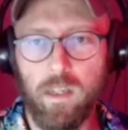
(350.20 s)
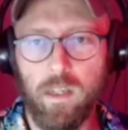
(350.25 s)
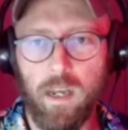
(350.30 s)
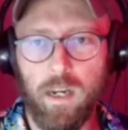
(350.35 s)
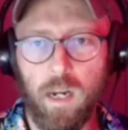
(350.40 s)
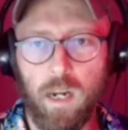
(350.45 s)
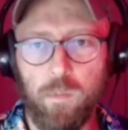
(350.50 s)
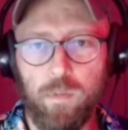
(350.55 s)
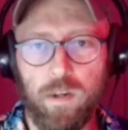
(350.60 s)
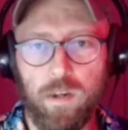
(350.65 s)
and
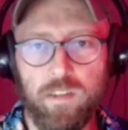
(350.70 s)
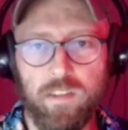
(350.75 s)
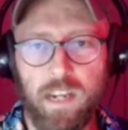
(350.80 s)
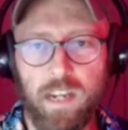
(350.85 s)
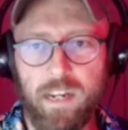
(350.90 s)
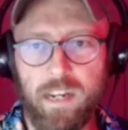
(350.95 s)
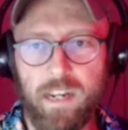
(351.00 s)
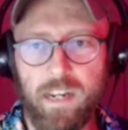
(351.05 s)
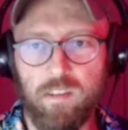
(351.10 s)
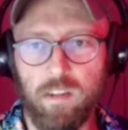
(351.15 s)
I press
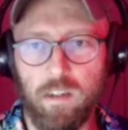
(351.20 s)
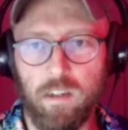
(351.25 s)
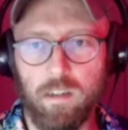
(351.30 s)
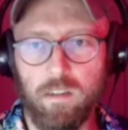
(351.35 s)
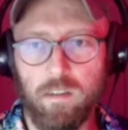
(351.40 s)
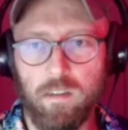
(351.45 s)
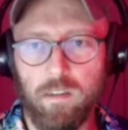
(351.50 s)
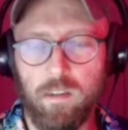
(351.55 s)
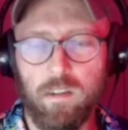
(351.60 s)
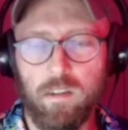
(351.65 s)
enter,
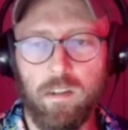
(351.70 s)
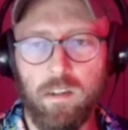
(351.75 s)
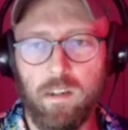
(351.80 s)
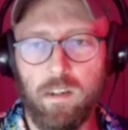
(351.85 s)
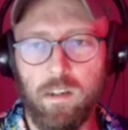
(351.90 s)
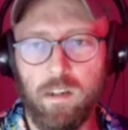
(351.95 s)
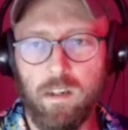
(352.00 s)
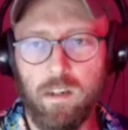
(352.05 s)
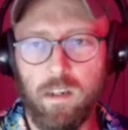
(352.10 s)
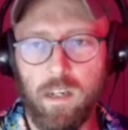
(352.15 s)

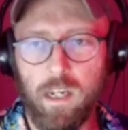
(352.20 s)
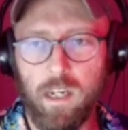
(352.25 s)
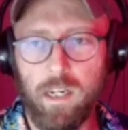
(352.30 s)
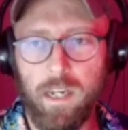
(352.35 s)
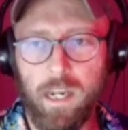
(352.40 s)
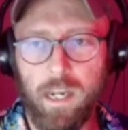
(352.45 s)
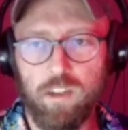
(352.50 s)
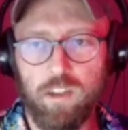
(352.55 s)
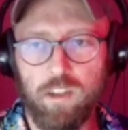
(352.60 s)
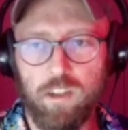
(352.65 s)
it
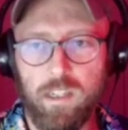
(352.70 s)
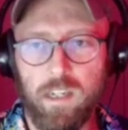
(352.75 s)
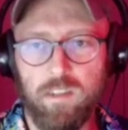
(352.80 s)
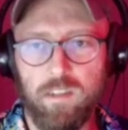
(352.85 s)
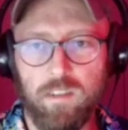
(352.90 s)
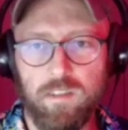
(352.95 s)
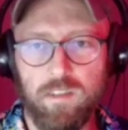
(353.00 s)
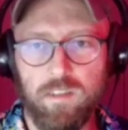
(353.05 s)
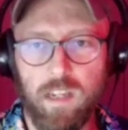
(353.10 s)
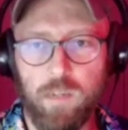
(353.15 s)
actually does
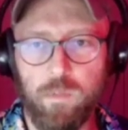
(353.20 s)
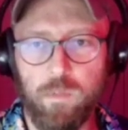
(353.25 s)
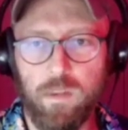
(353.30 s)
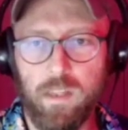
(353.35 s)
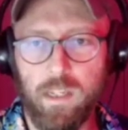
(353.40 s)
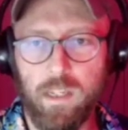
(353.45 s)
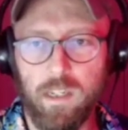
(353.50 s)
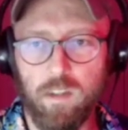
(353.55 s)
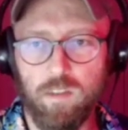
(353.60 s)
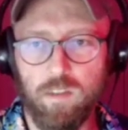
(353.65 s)
the same
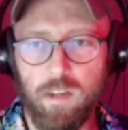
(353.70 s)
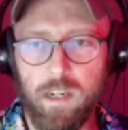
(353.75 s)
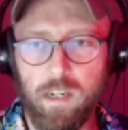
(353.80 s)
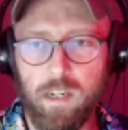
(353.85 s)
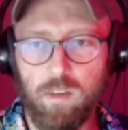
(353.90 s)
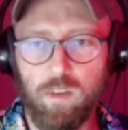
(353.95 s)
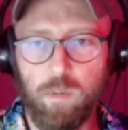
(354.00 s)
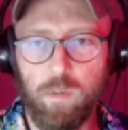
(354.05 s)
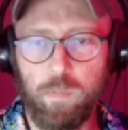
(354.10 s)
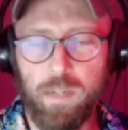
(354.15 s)
thing. So I
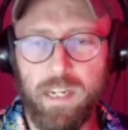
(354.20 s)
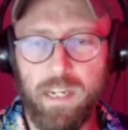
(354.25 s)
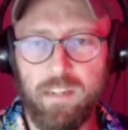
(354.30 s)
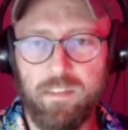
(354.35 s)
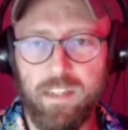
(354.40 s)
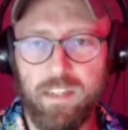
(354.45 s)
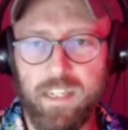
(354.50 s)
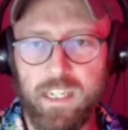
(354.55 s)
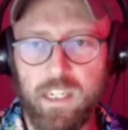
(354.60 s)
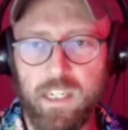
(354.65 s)
can replace
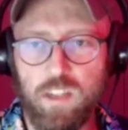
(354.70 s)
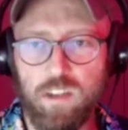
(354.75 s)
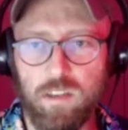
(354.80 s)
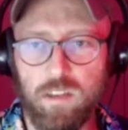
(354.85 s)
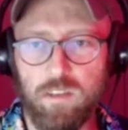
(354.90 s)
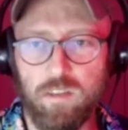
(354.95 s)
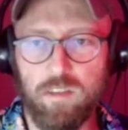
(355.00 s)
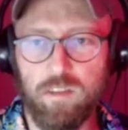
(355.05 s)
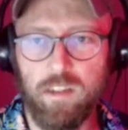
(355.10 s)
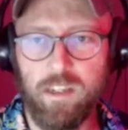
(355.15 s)
the
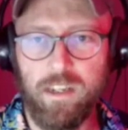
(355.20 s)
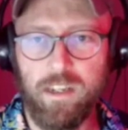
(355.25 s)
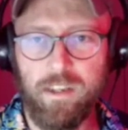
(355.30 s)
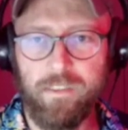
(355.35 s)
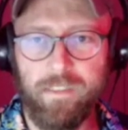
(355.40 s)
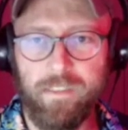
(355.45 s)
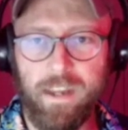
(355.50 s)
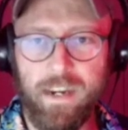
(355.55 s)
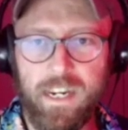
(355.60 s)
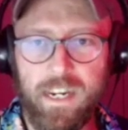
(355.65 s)
eaches,
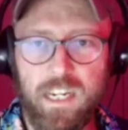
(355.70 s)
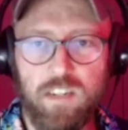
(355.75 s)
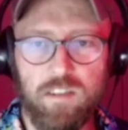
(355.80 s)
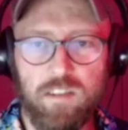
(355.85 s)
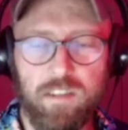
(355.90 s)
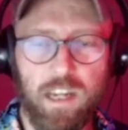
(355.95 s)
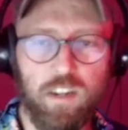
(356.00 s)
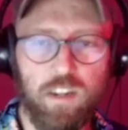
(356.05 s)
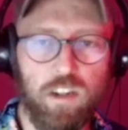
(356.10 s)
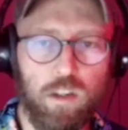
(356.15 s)
that each is
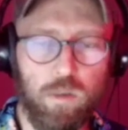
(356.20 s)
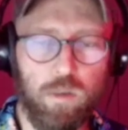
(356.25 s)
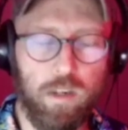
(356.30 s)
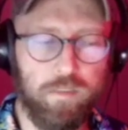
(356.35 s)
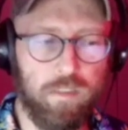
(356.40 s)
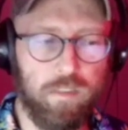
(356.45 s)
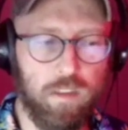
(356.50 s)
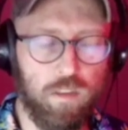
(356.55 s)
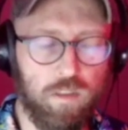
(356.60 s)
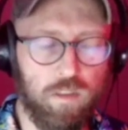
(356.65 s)
actually
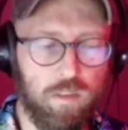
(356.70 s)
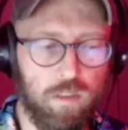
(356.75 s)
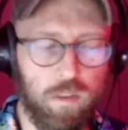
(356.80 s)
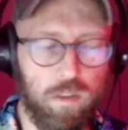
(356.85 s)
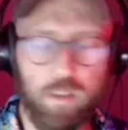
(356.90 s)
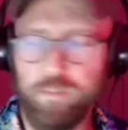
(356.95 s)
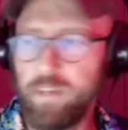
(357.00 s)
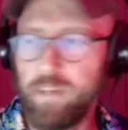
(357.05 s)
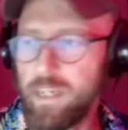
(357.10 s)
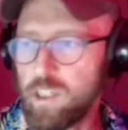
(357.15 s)
reference to
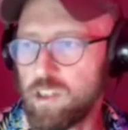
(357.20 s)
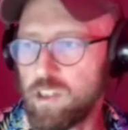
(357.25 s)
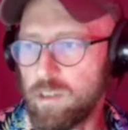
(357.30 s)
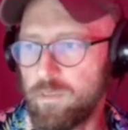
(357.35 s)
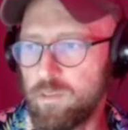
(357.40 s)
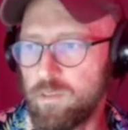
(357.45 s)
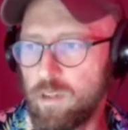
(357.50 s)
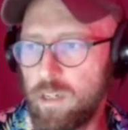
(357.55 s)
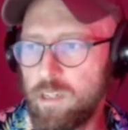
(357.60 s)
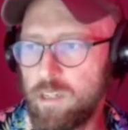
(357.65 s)
a
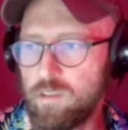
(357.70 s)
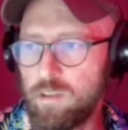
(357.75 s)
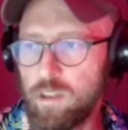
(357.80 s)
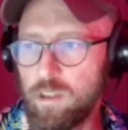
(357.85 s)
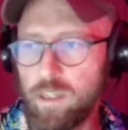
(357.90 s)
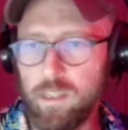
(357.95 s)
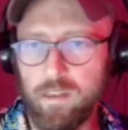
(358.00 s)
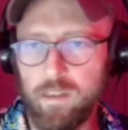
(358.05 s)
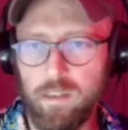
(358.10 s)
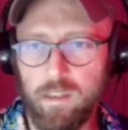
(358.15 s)
function. So let's
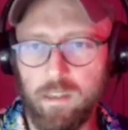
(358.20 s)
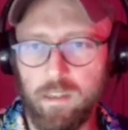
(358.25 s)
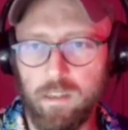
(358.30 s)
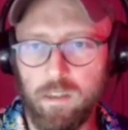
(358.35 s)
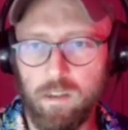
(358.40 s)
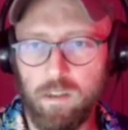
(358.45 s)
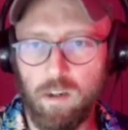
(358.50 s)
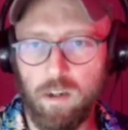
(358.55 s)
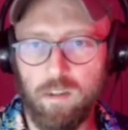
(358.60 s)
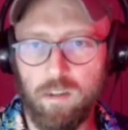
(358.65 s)
look at the
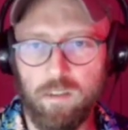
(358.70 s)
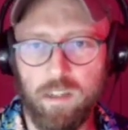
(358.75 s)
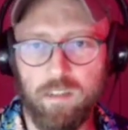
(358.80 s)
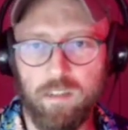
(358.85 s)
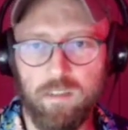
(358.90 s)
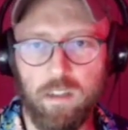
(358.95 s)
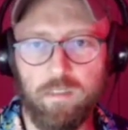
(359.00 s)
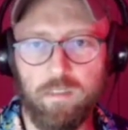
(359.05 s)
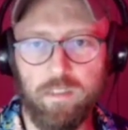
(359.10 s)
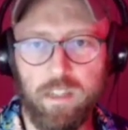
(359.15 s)

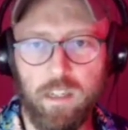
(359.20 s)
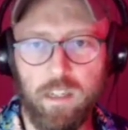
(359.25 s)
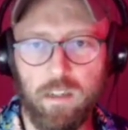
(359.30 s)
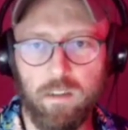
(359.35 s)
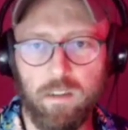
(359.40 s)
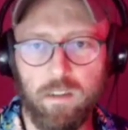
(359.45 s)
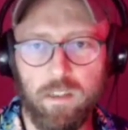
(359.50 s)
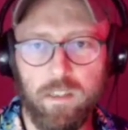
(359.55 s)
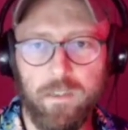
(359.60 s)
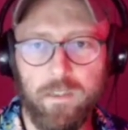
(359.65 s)
context over here.
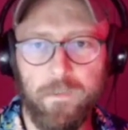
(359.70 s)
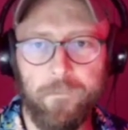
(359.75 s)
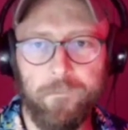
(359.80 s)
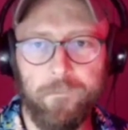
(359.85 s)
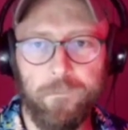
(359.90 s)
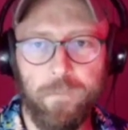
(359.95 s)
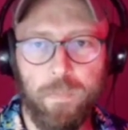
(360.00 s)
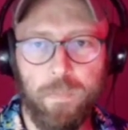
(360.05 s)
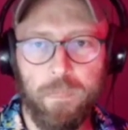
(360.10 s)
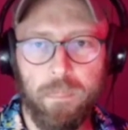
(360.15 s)

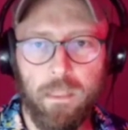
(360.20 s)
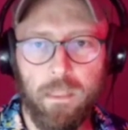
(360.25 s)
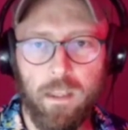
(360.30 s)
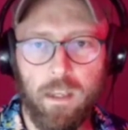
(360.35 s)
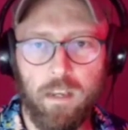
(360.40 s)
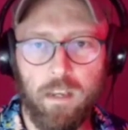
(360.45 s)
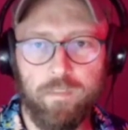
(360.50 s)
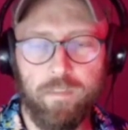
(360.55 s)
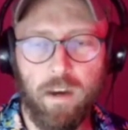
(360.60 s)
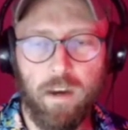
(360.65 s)

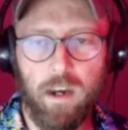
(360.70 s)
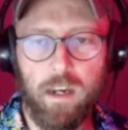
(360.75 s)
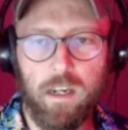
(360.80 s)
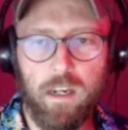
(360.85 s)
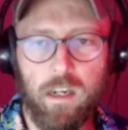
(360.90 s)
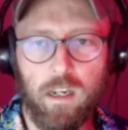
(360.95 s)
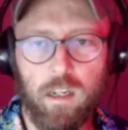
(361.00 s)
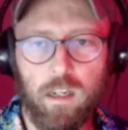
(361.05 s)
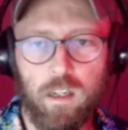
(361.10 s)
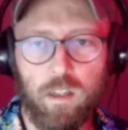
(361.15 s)
If I
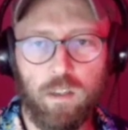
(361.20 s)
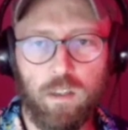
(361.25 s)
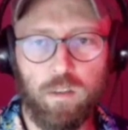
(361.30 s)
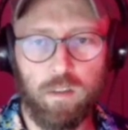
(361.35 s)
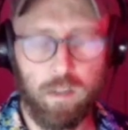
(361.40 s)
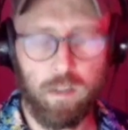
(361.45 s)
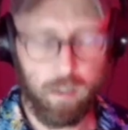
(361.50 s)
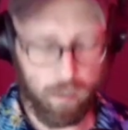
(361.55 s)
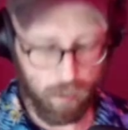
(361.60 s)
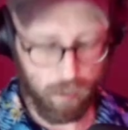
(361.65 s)
go
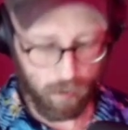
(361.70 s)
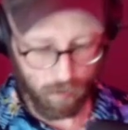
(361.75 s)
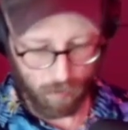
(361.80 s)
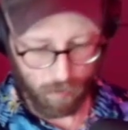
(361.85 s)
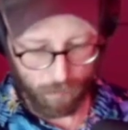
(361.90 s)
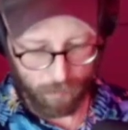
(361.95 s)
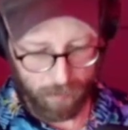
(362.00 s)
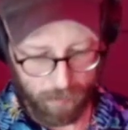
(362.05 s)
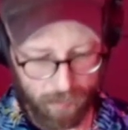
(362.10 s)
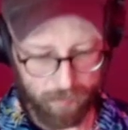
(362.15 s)

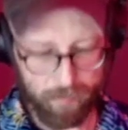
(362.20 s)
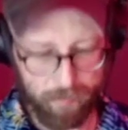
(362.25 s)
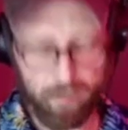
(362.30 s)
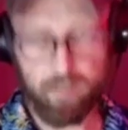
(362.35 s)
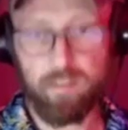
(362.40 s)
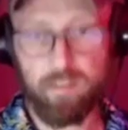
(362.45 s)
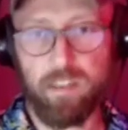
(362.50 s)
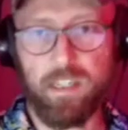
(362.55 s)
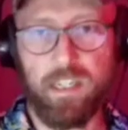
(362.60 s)
replace this